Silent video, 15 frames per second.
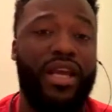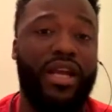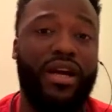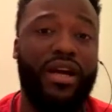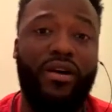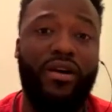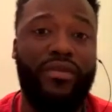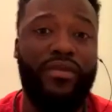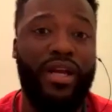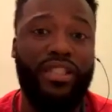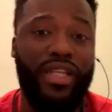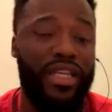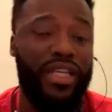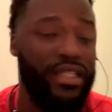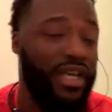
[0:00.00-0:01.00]
and then go from
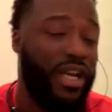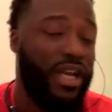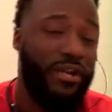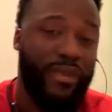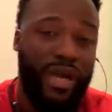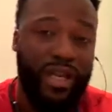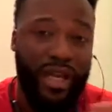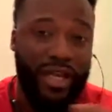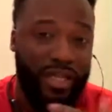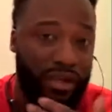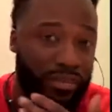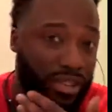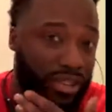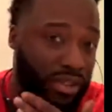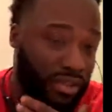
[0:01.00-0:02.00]
there. Jason Tatum, I like
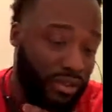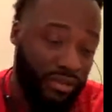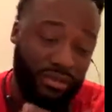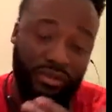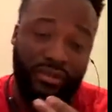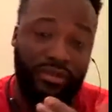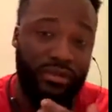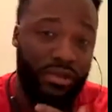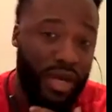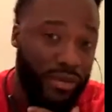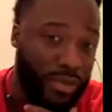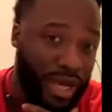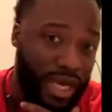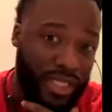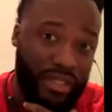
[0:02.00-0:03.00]
him. He's a
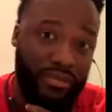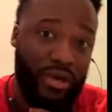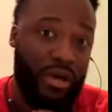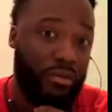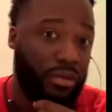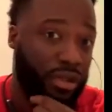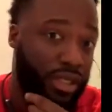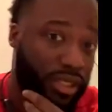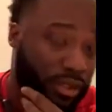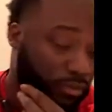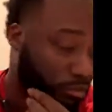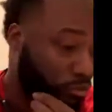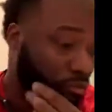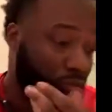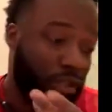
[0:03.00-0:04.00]
great basketball player.
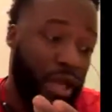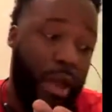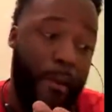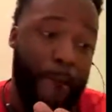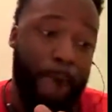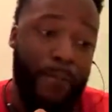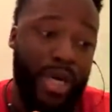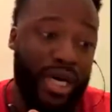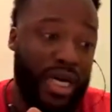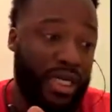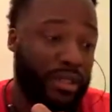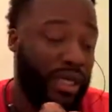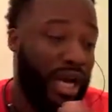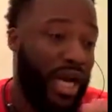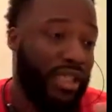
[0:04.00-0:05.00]
But
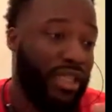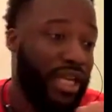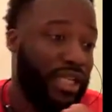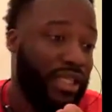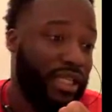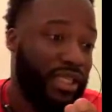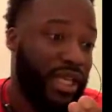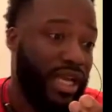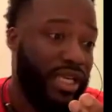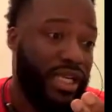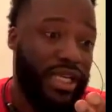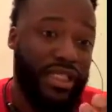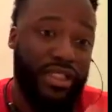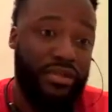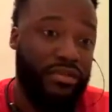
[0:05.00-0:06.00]
I think that they need
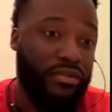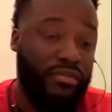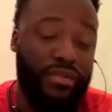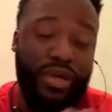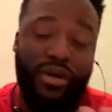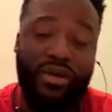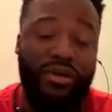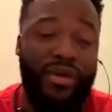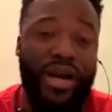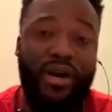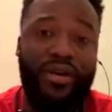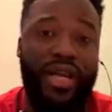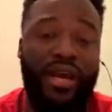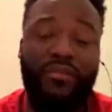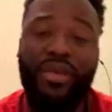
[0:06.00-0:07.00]
to build around
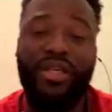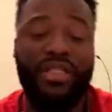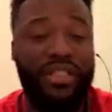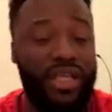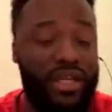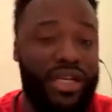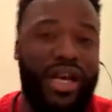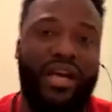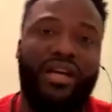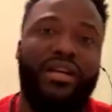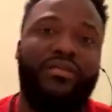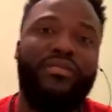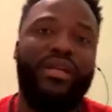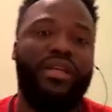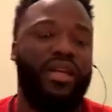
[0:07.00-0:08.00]
that because they're not going to
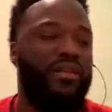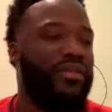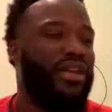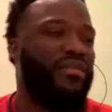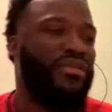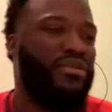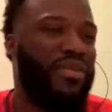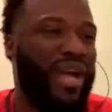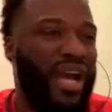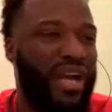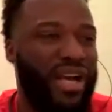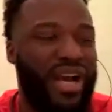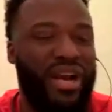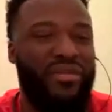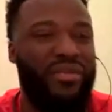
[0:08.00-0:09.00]
be, even if you got
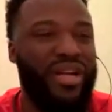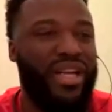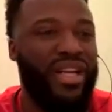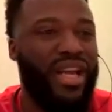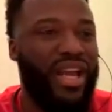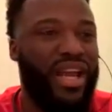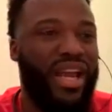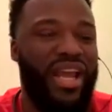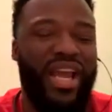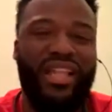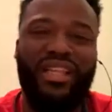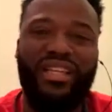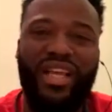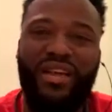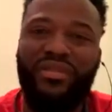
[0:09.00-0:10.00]
Kyrie and
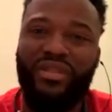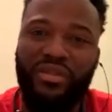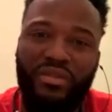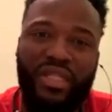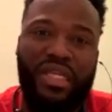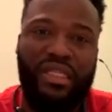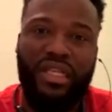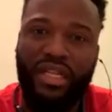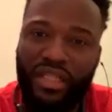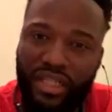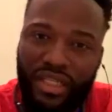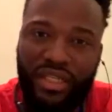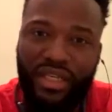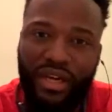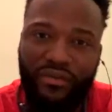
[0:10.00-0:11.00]
Anthony Davis, you think they're good
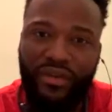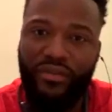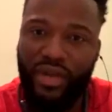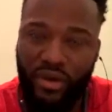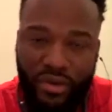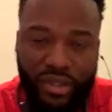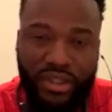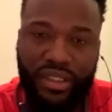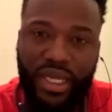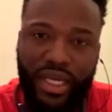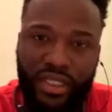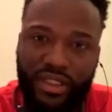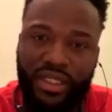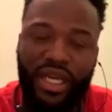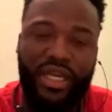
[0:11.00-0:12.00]
enough if Golden State
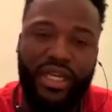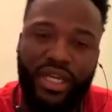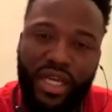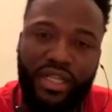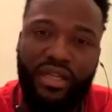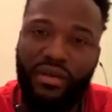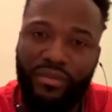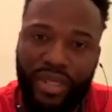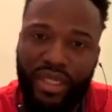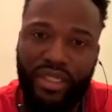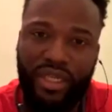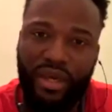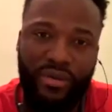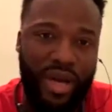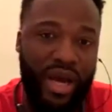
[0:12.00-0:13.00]
stay together to
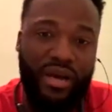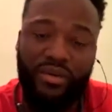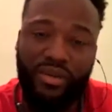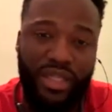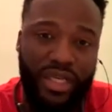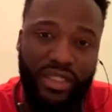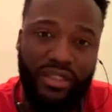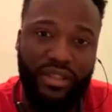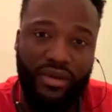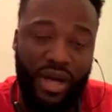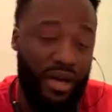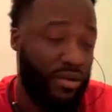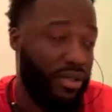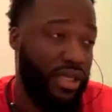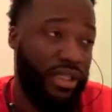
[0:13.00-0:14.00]
beat them? I don't think
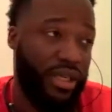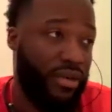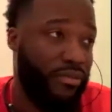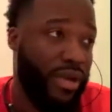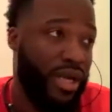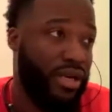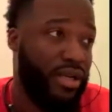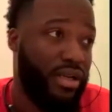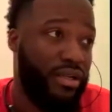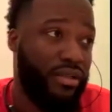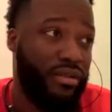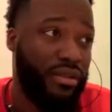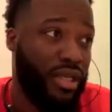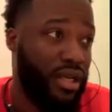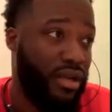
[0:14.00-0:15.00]
so. I don't think they're better
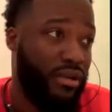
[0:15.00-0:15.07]
than